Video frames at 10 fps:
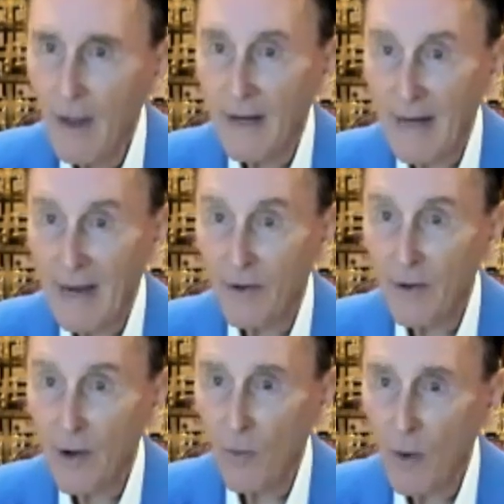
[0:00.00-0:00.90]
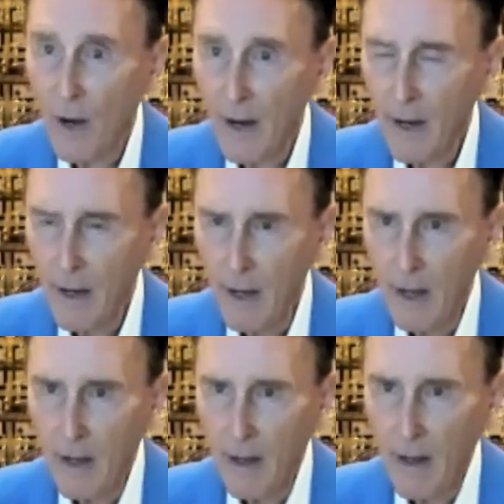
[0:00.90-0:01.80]
And now you know why
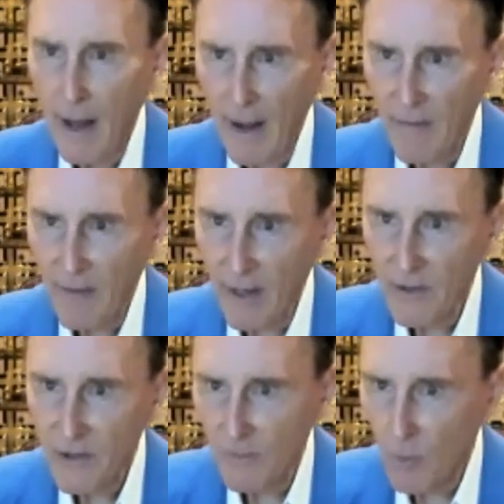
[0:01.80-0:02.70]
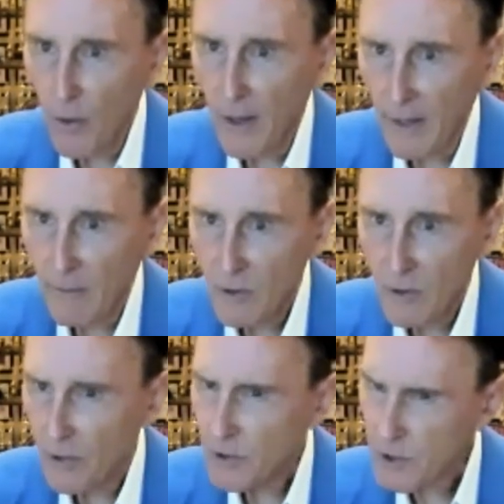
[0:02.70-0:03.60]
having support animals
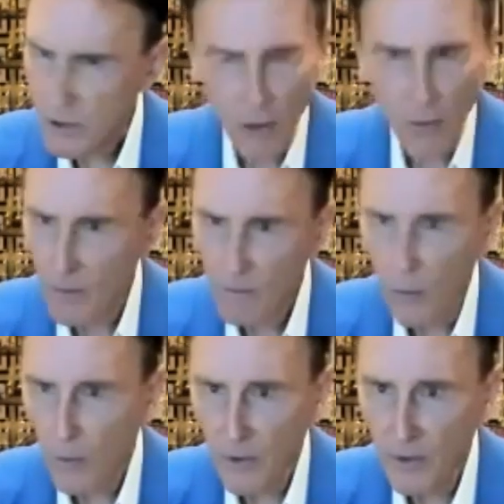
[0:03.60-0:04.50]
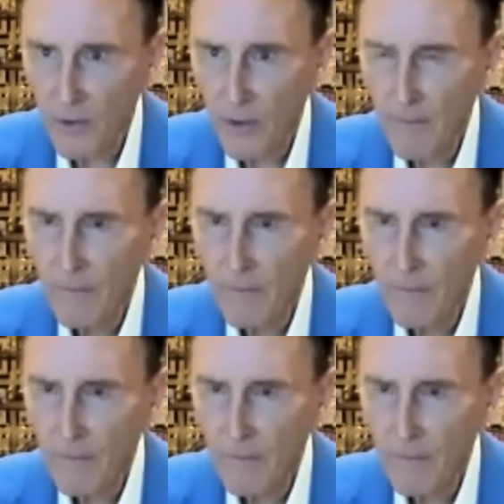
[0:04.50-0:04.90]
are so important.